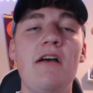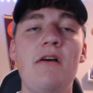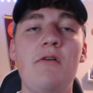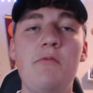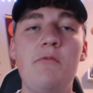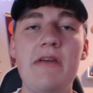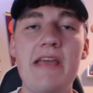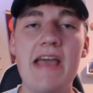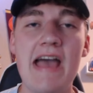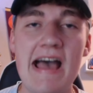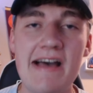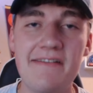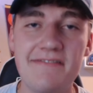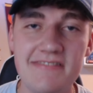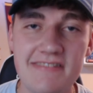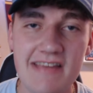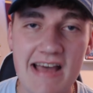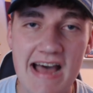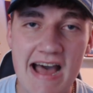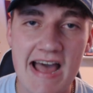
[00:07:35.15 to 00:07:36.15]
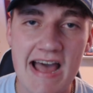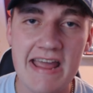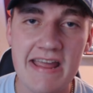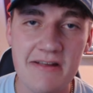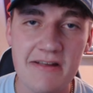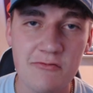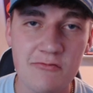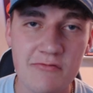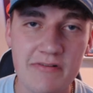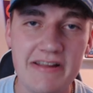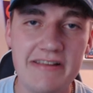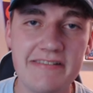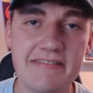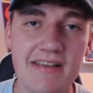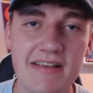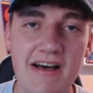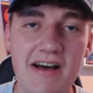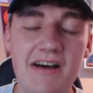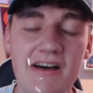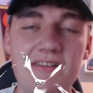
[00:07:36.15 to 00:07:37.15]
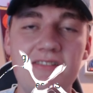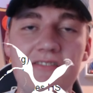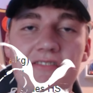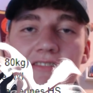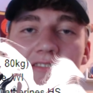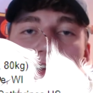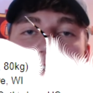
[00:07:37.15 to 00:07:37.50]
we have Tyrese Hunter